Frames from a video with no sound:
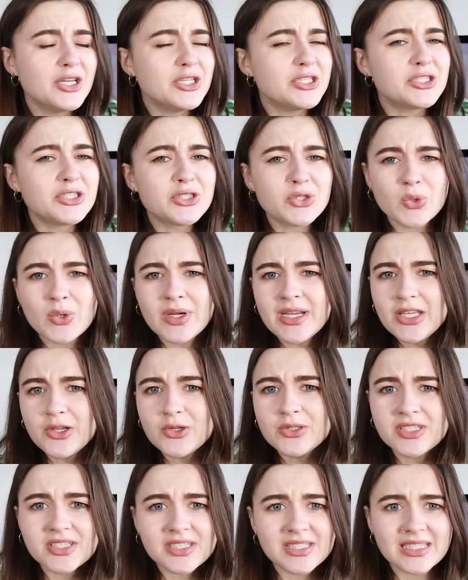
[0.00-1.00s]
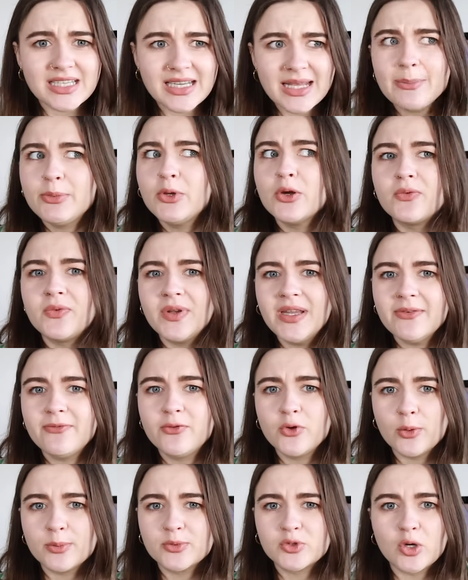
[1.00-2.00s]
surely you'd just slip your flip
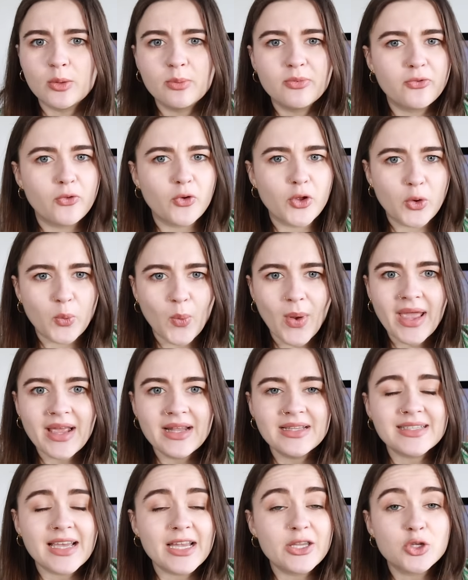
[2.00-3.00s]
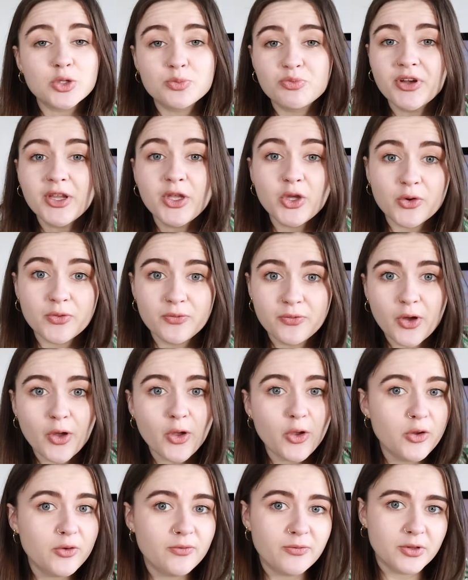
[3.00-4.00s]
flops on before you went and you'd bring your
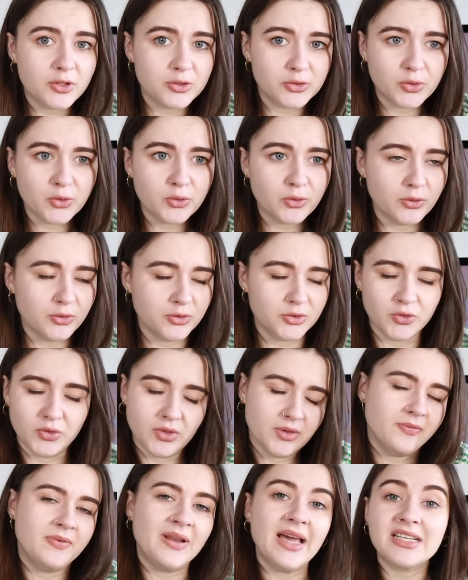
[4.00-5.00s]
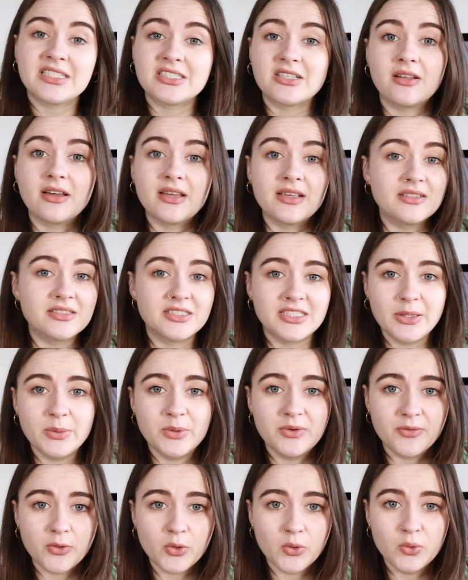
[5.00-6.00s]
phone for the torch or the flashlight, as she
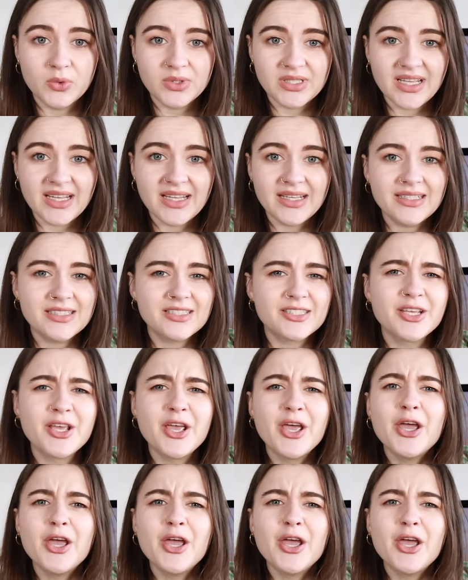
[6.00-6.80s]
would have called it.